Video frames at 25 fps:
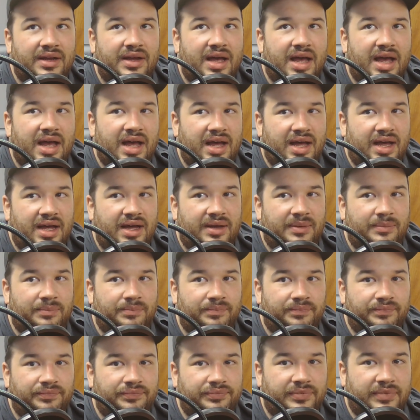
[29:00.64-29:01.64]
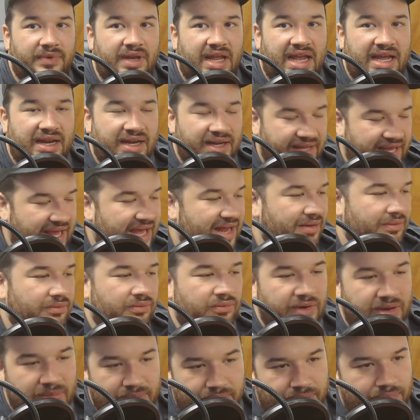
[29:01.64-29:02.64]
and again,
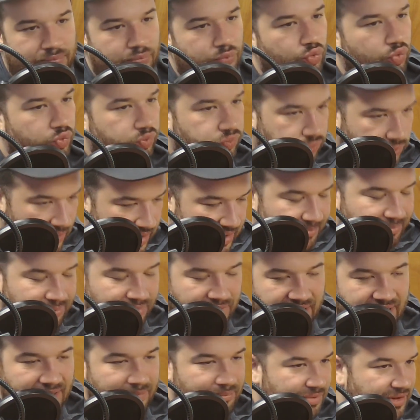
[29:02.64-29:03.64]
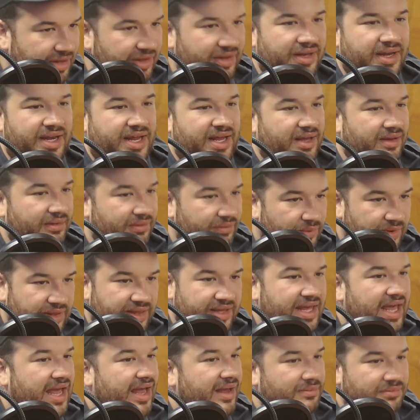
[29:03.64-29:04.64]
replayability
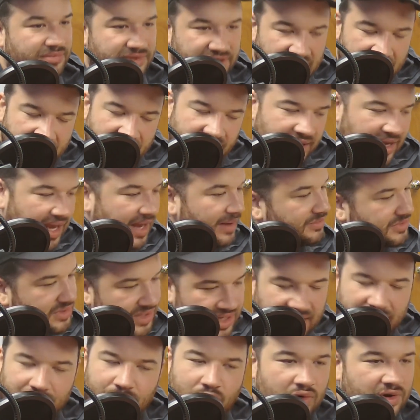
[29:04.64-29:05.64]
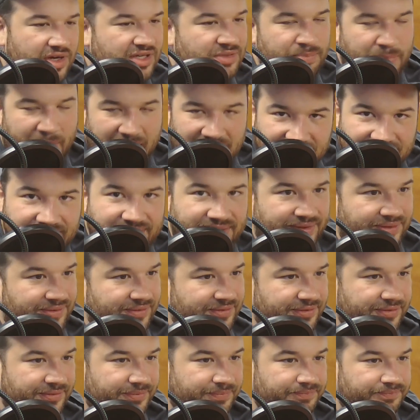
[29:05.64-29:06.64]
with games. Games are getting more expensive.